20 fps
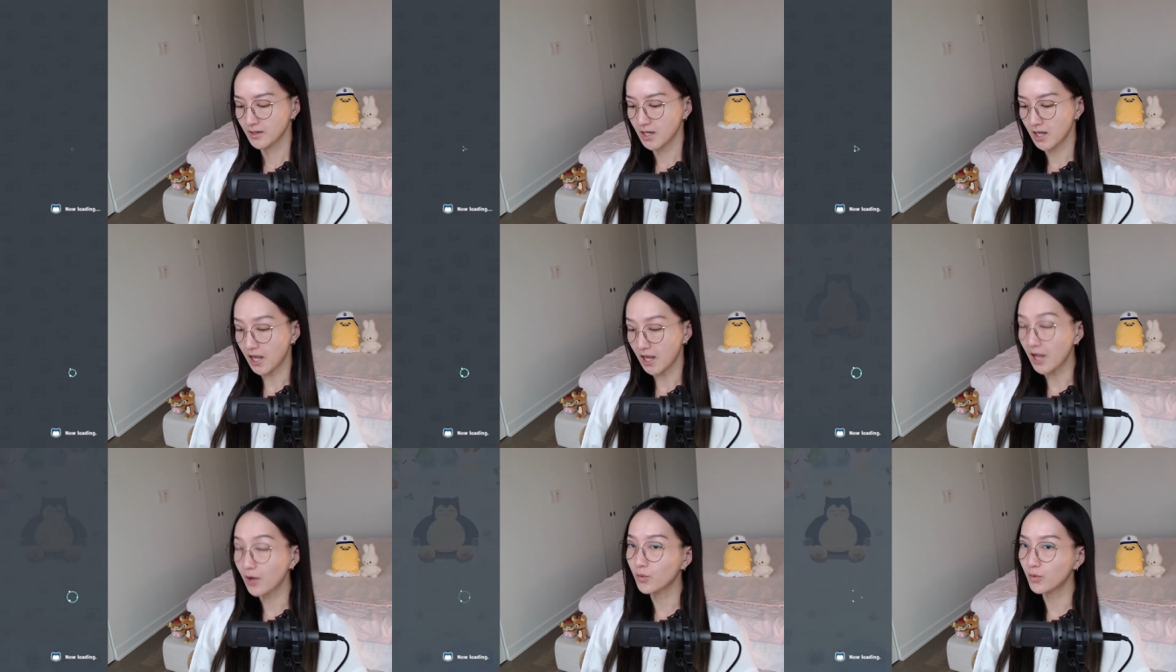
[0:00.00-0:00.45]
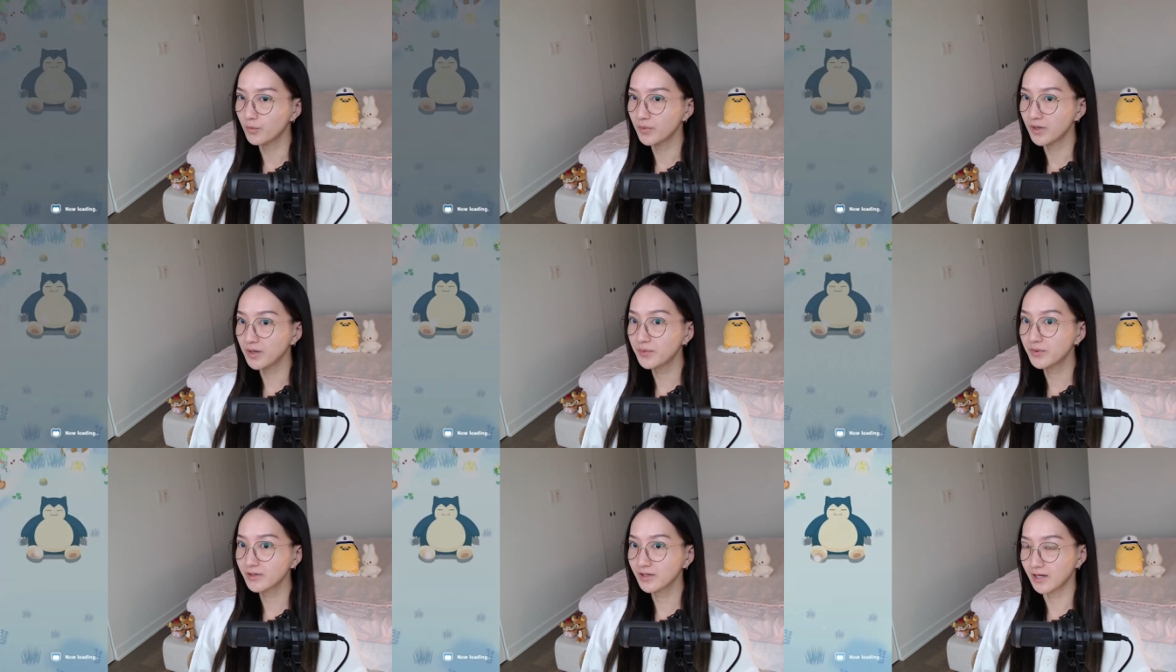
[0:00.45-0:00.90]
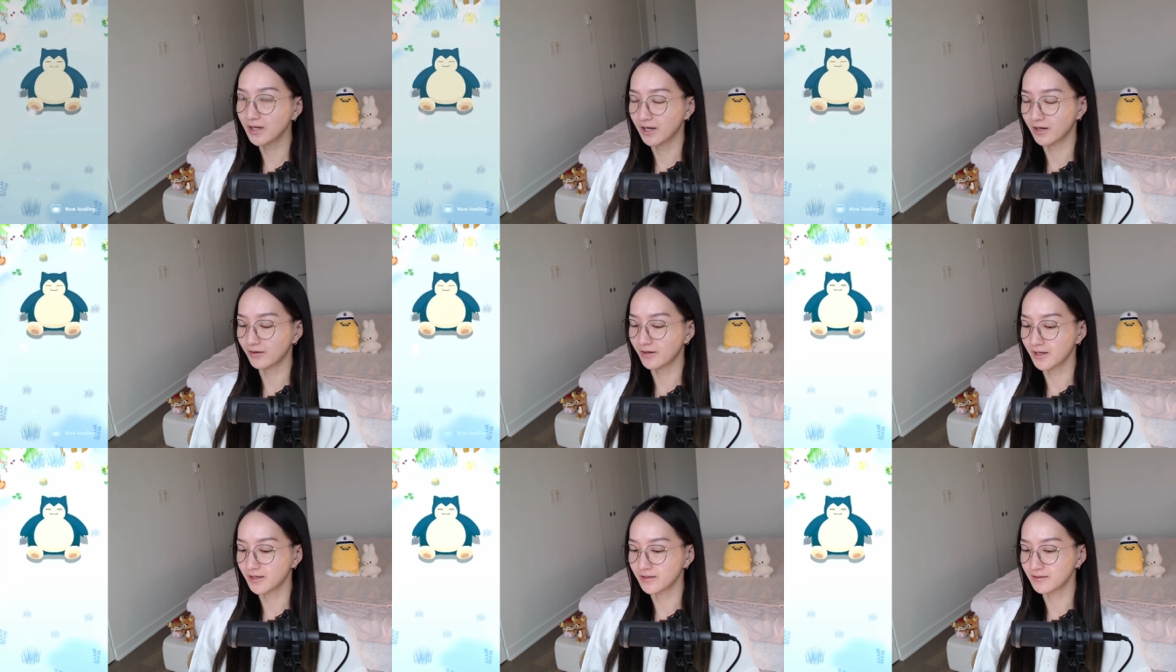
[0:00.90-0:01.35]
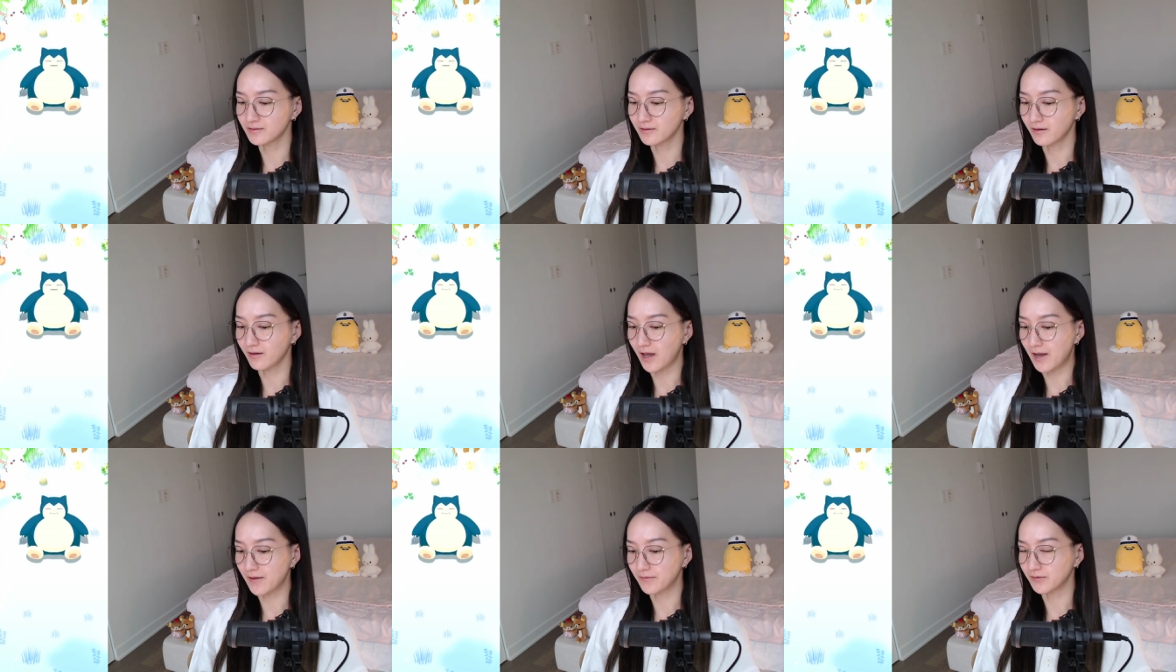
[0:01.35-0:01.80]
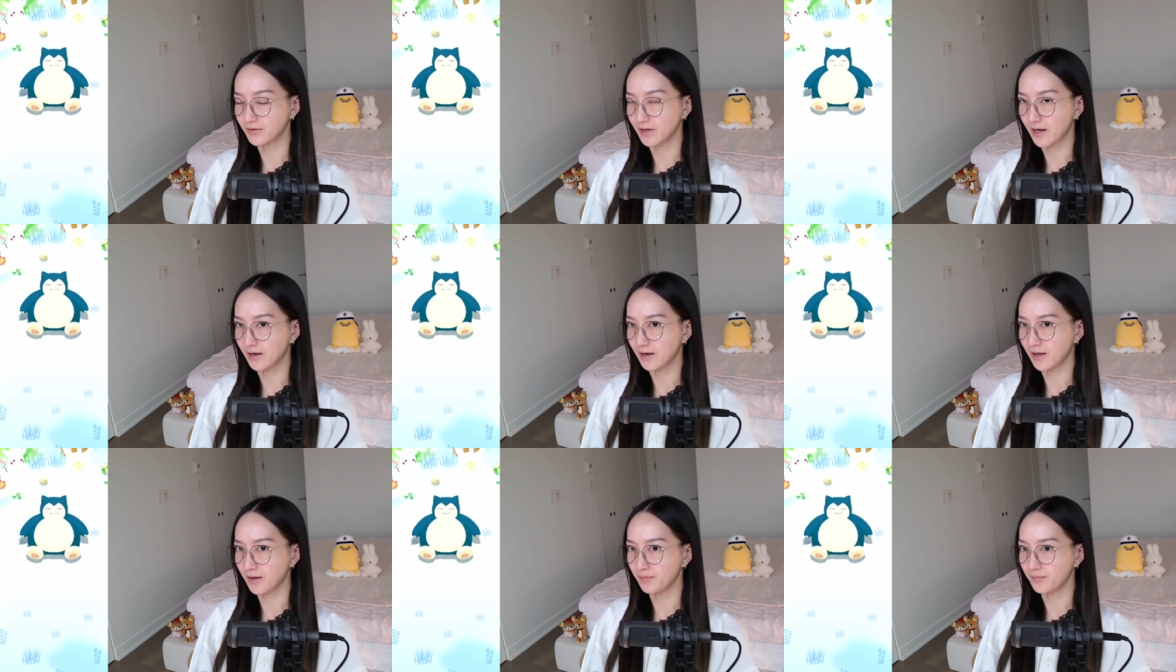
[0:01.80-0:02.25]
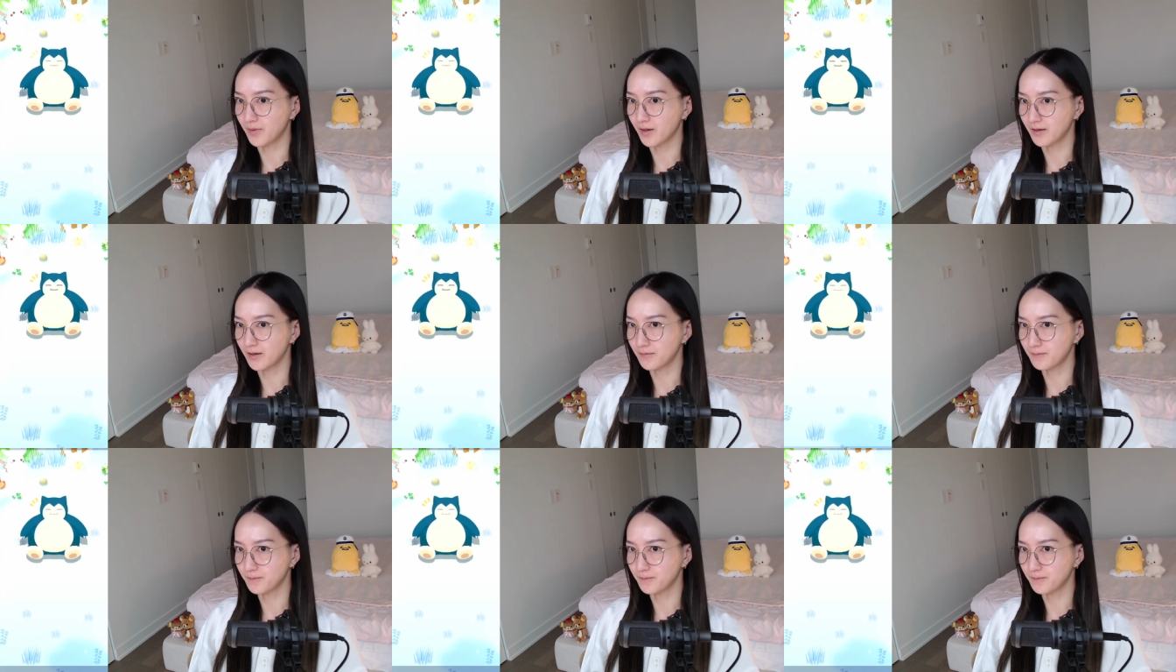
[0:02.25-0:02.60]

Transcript: I won't be able to hear it until after edit, but